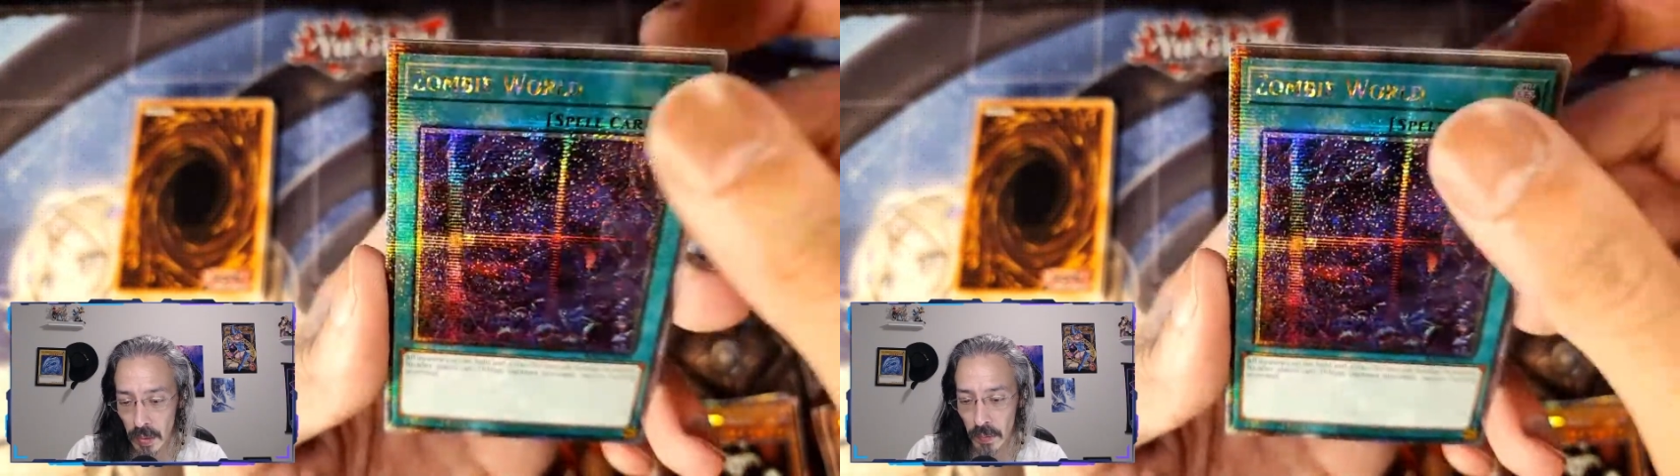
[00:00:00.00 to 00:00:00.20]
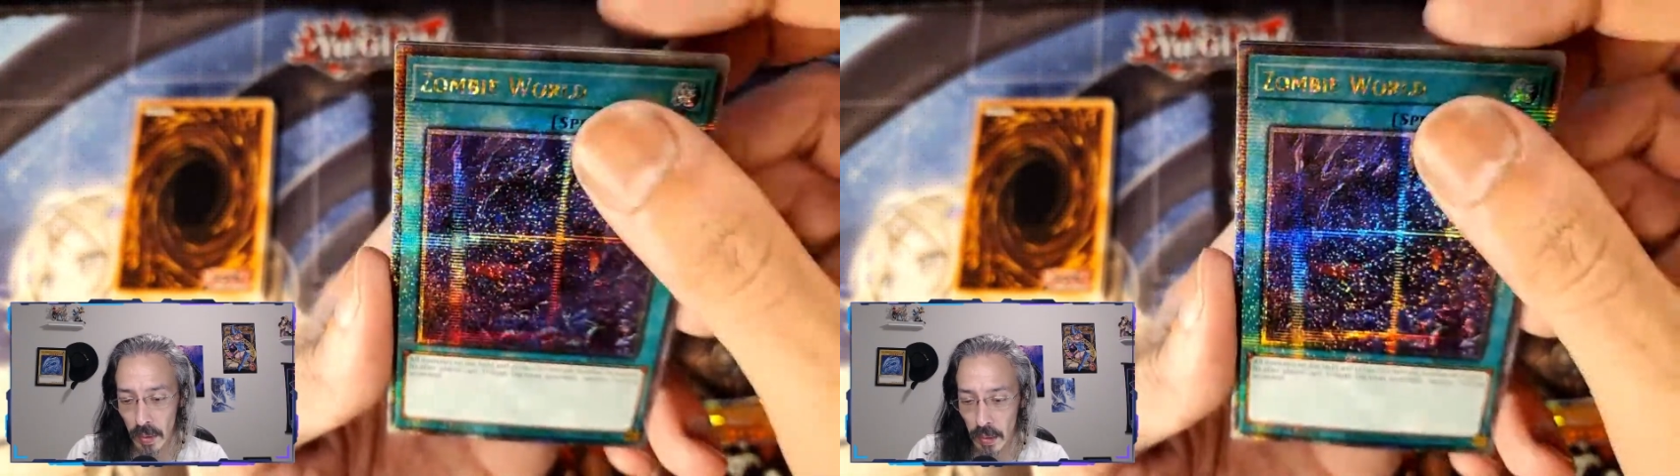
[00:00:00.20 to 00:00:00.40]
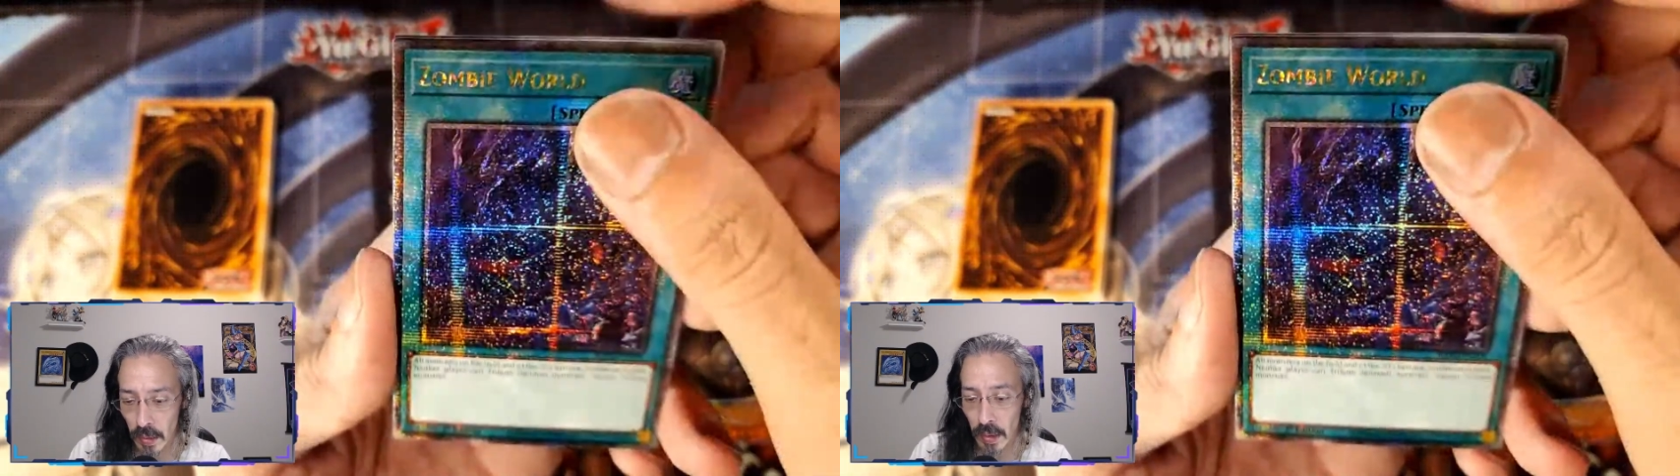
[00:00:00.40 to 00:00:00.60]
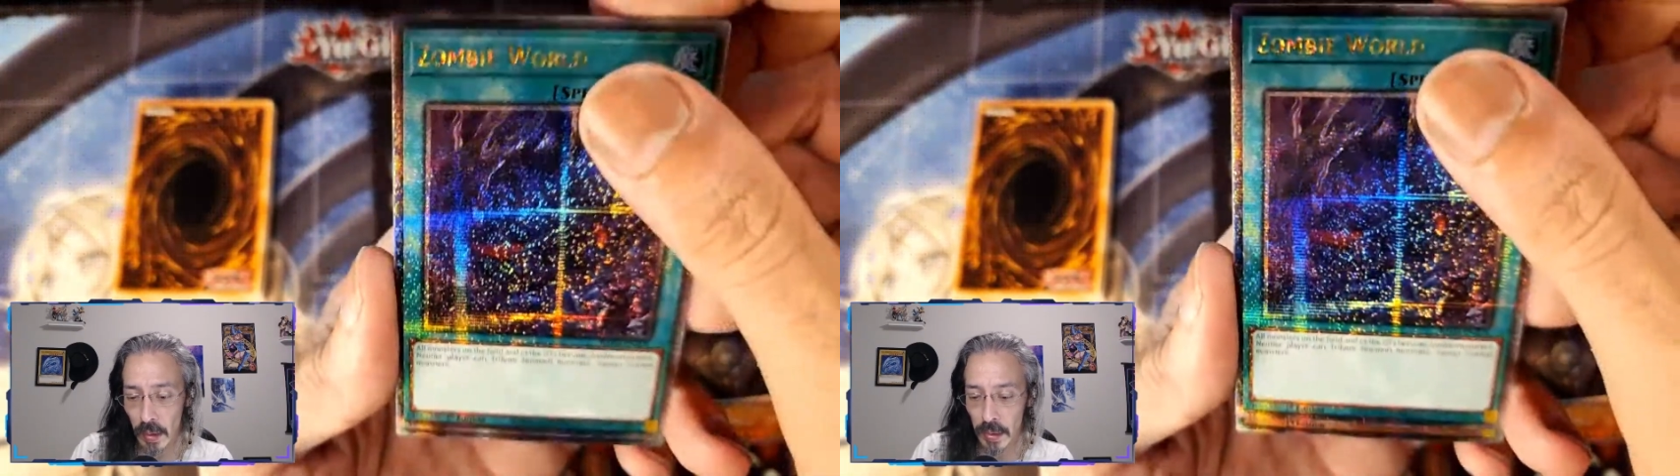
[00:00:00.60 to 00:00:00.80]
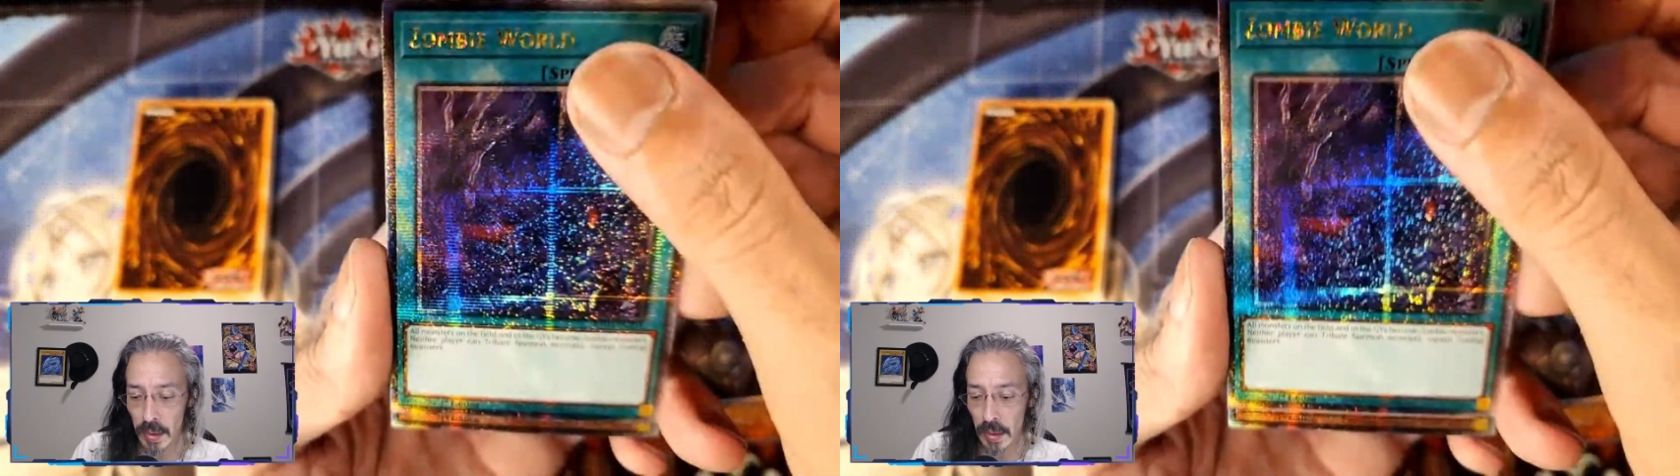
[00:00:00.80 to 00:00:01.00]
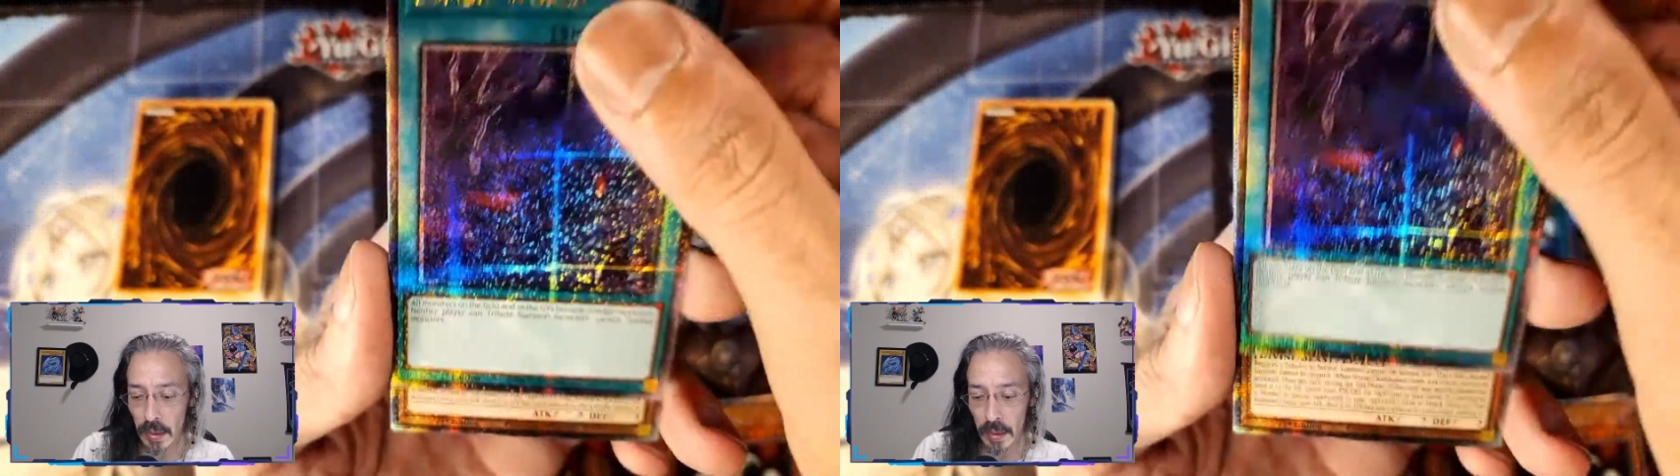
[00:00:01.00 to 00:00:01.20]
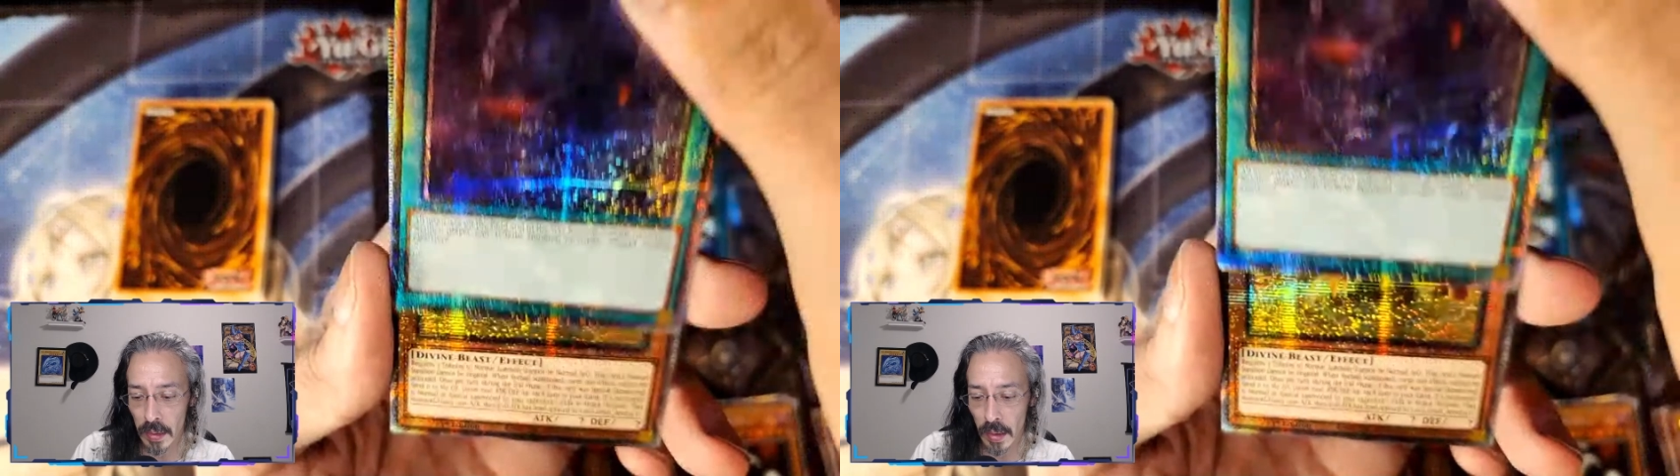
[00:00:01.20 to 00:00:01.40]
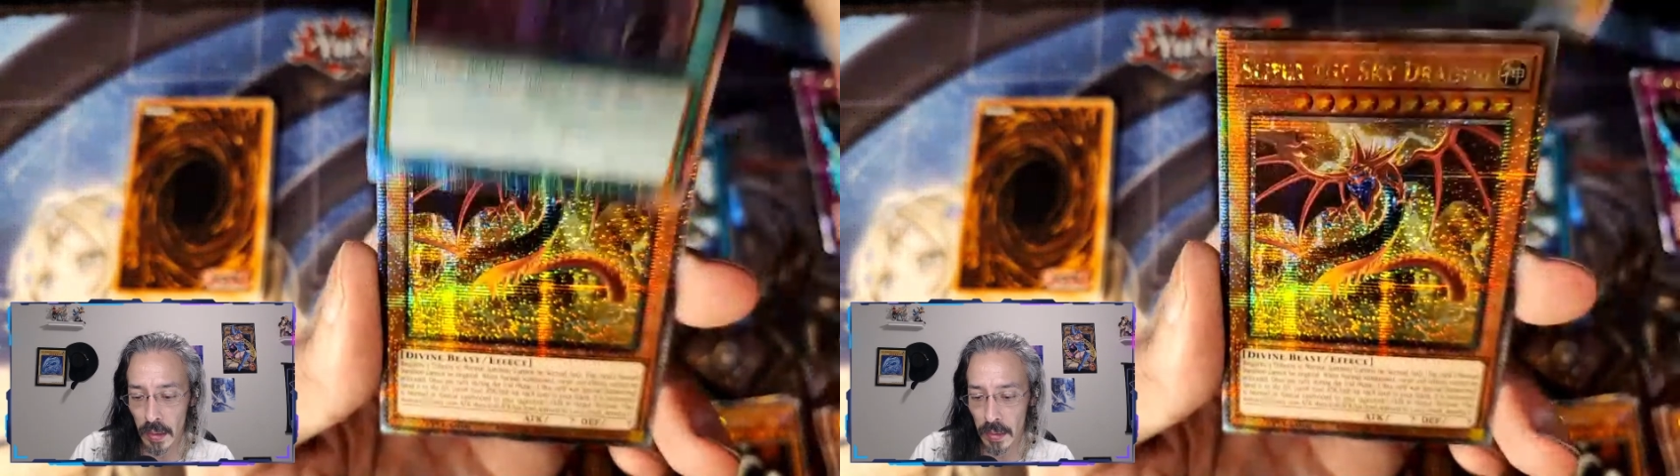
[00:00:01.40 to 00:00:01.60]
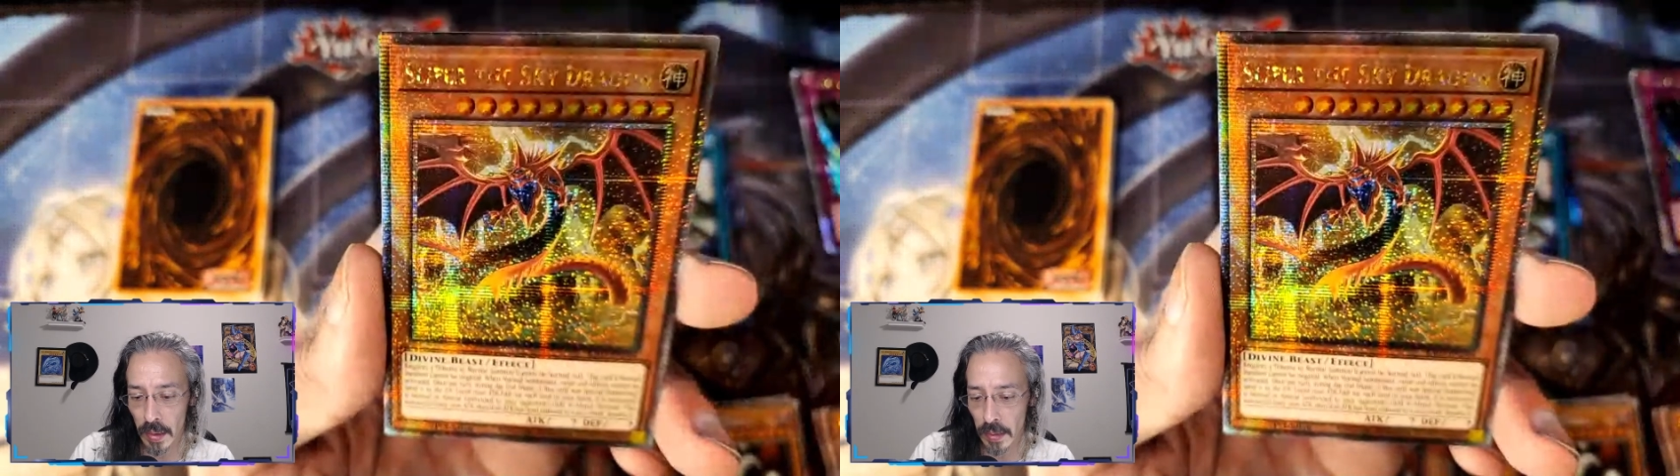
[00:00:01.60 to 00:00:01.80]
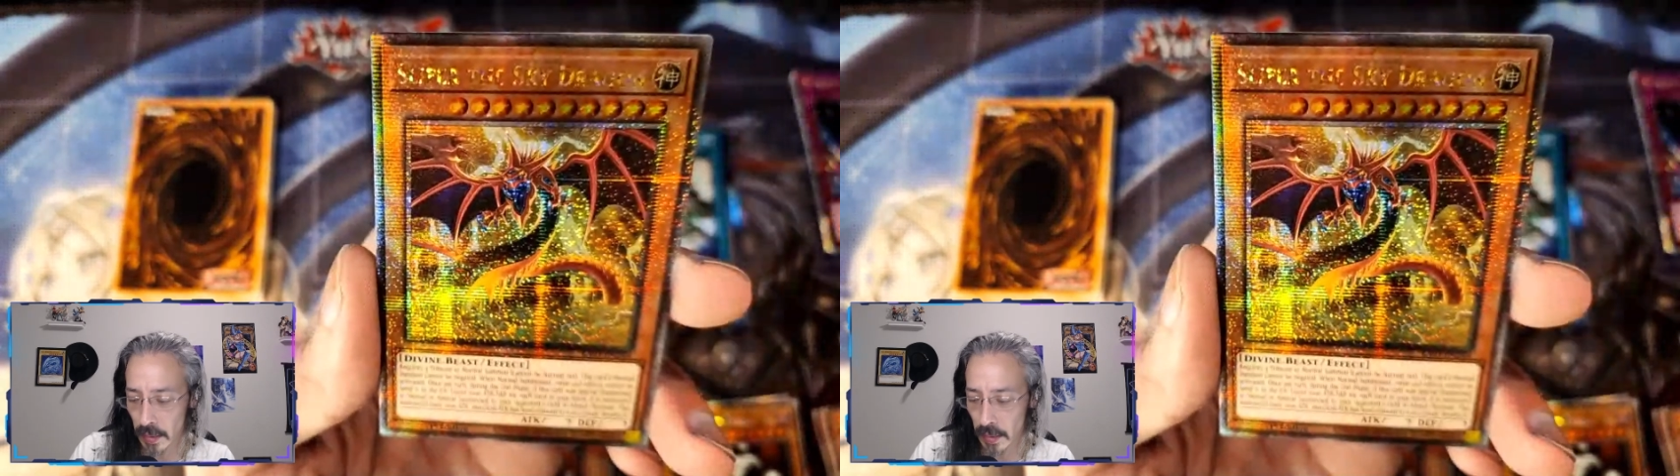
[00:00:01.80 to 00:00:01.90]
value cards in the entire set.